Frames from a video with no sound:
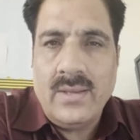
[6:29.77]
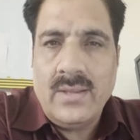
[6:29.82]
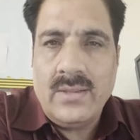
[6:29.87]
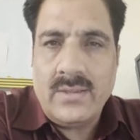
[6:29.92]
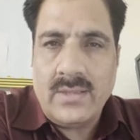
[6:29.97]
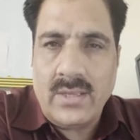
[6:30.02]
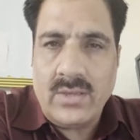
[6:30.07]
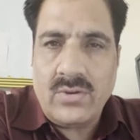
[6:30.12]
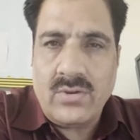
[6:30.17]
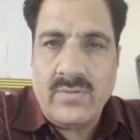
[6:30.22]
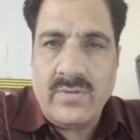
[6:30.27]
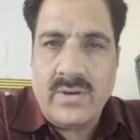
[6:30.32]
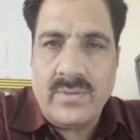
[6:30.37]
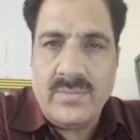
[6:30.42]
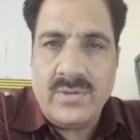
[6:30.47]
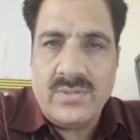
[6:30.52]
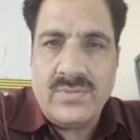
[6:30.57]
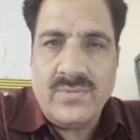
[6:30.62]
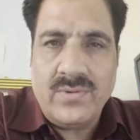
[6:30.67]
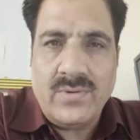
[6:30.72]
Thank you very
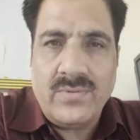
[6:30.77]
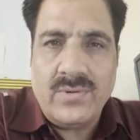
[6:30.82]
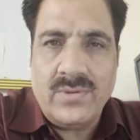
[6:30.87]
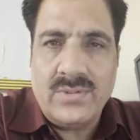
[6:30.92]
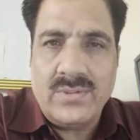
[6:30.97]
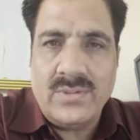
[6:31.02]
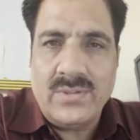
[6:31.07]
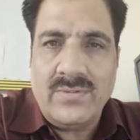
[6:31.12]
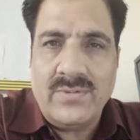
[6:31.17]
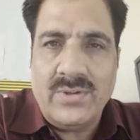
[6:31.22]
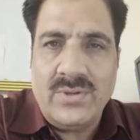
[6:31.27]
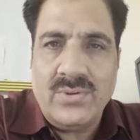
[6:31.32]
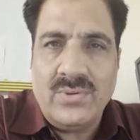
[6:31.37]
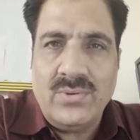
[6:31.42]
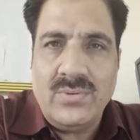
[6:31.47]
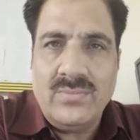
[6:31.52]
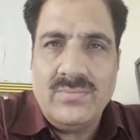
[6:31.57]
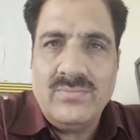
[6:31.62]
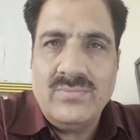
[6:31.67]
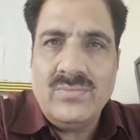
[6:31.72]
much for watching the video.
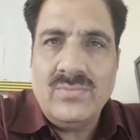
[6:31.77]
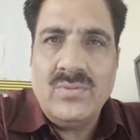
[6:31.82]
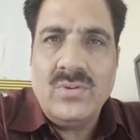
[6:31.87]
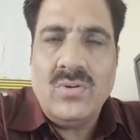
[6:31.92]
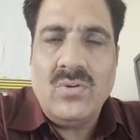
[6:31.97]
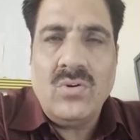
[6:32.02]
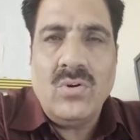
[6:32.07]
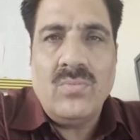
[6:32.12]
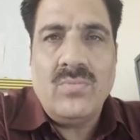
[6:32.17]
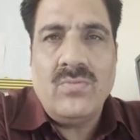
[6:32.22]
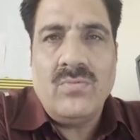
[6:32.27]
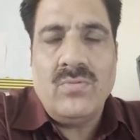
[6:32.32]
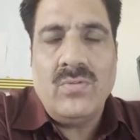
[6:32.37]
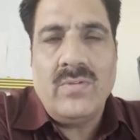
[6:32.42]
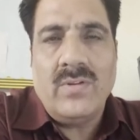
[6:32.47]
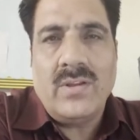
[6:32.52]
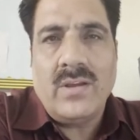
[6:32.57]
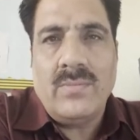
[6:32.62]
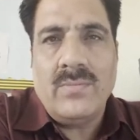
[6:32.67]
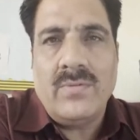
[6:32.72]
Hope we
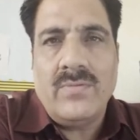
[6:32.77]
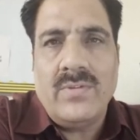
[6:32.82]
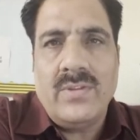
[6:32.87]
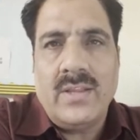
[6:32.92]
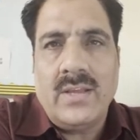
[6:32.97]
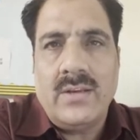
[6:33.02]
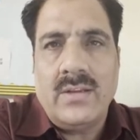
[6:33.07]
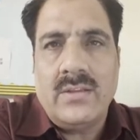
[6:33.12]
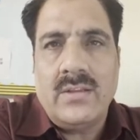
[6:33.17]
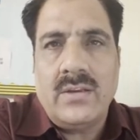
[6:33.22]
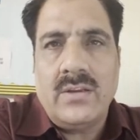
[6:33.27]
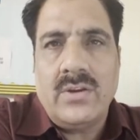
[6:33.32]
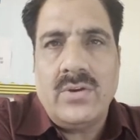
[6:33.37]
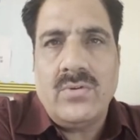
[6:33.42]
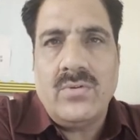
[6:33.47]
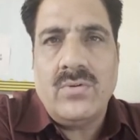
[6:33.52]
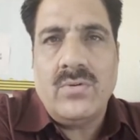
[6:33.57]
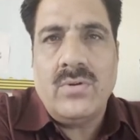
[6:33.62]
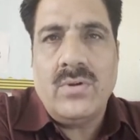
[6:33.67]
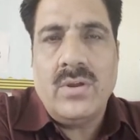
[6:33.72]
will come up with another
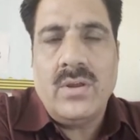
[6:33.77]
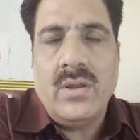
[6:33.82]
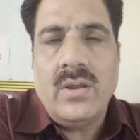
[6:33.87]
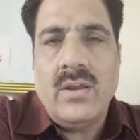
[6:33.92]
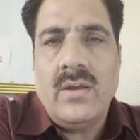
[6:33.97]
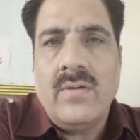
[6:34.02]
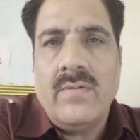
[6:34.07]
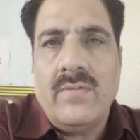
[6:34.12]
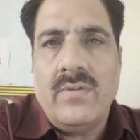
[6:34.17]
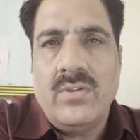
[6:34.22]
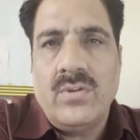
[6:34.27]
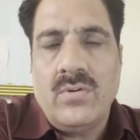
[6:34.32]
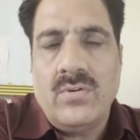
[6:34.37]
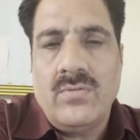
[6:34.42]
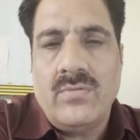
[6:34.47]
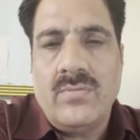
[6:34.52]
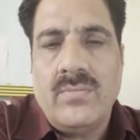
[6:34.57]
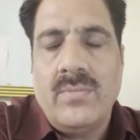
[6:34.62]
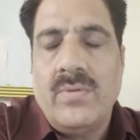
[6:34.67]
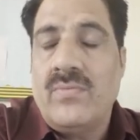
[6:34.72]
video
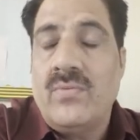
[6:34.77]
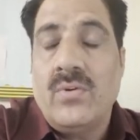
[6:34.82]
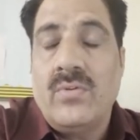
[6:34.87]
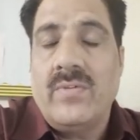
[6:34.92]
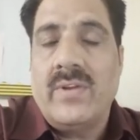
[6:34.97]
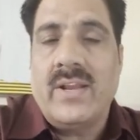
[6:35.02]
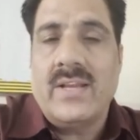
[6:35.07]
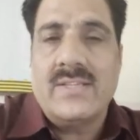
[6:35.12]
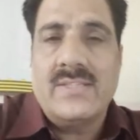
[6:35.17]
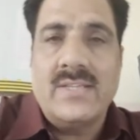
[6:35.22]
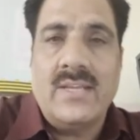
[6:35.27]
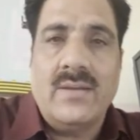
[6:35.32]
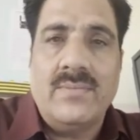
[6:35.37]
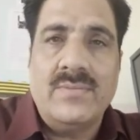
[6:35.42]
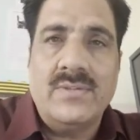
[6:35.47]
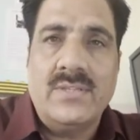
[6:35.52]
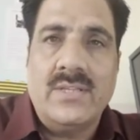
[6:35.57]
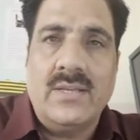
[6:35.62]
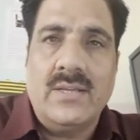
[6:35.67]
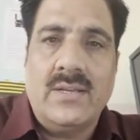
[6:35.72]
before your exam
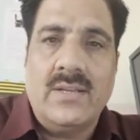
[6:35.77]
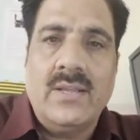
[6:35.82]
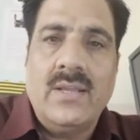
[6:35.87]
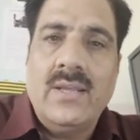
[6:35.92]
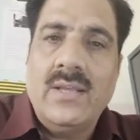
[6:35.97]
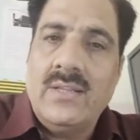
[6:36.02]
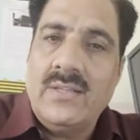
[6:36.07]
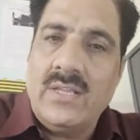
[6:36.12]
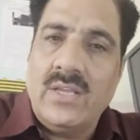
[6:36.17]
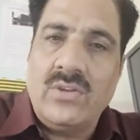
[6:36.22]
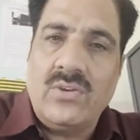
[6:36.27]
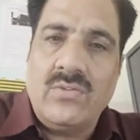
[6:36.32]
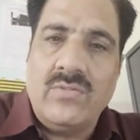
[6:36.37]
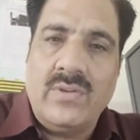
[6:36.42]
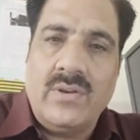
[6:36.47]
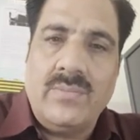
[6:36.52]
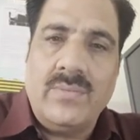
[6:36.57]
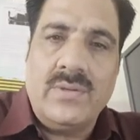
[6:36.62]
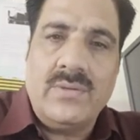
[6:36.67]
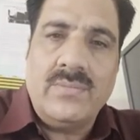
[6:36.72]
is there. Thank you
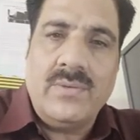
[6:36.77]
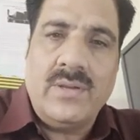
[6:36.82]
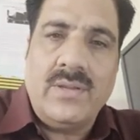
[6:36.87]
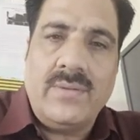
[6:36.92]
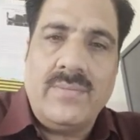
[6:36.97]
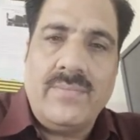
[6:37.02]
very much. Bye.